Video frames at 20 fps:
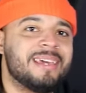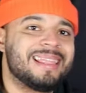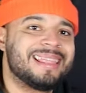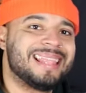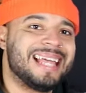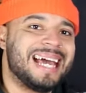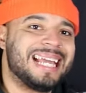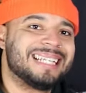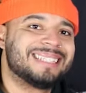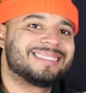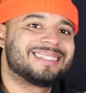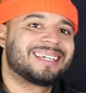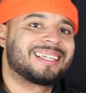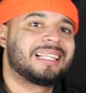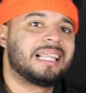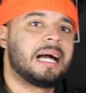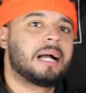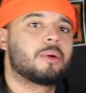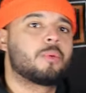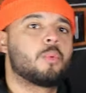it that is the
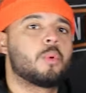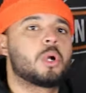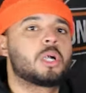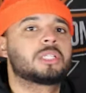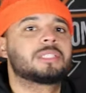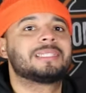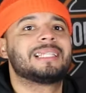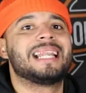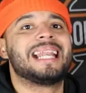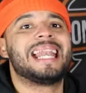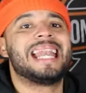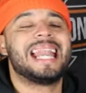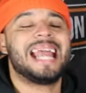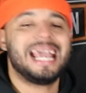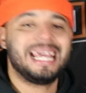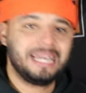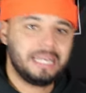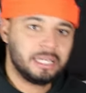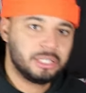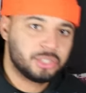Klock Werks
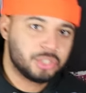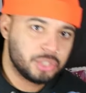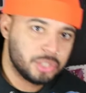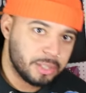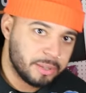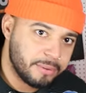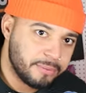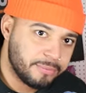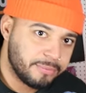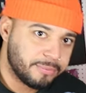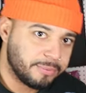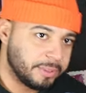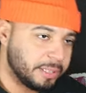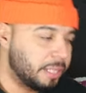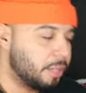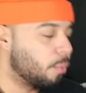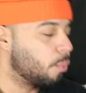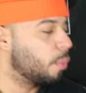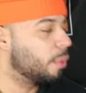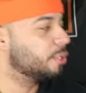9 inch
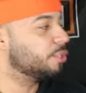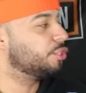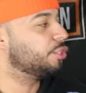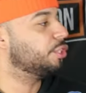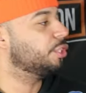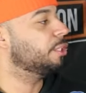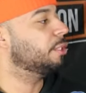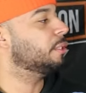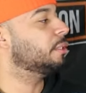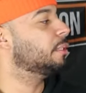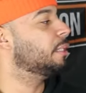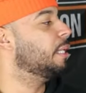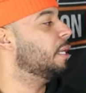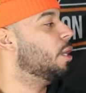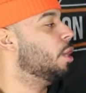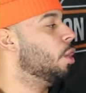flare windshield